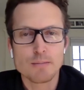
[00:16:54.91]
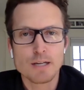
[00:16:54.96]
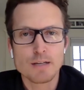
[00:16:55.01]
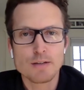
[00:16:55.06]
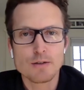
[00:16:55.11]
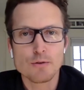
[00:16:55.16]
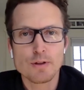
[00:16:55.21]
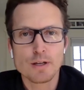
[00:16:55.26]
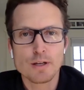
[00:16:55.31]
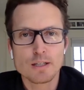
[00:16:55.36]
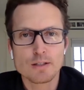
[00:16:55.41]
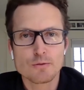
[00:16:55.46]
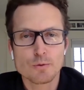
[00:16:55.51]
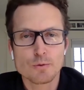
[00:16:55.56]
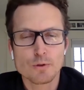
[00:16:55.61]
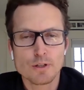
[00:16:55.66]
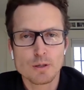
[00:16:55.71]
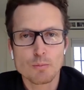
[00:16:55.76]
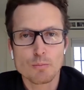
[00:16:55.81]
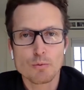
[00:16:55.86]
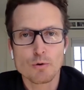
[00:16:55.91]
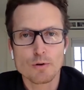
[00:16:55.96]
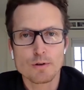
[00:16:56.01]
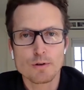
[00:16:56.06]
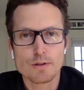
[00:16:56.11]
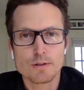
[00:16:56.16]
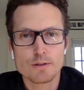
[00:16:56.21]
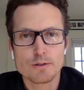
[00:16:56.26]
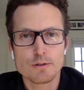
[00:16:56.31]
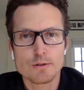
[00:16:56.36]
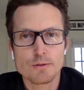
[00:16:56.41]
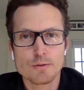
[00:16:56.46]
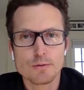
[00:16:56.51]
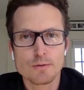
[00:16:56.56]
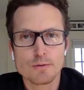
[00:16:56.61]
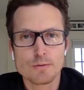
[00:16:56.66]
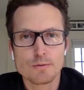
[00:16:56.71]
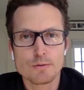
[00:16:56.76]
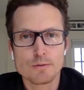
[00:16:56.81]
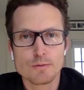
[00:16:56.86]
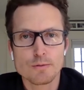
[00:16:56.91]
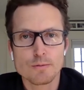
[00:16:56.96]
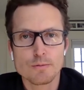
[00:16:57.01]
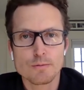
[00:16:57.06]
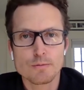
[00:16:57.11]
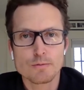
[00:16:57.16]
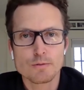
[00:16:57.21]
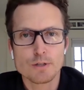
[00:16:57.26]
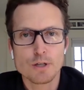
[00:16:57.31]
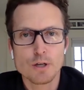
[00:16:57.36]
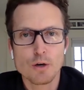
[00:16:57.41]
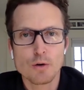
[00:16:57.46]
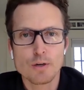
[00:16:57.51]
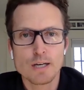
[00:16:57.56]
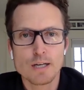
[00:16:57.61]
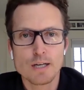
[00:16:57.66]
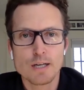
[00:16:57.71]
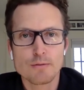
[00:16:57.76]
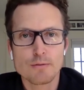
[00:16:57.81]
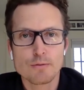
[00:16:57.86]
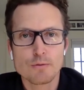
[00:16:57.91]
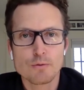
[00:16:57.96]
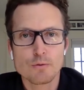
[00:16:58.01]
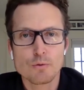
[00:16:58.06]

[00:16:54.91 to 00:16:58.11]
but I do think it's really important to to to know kind of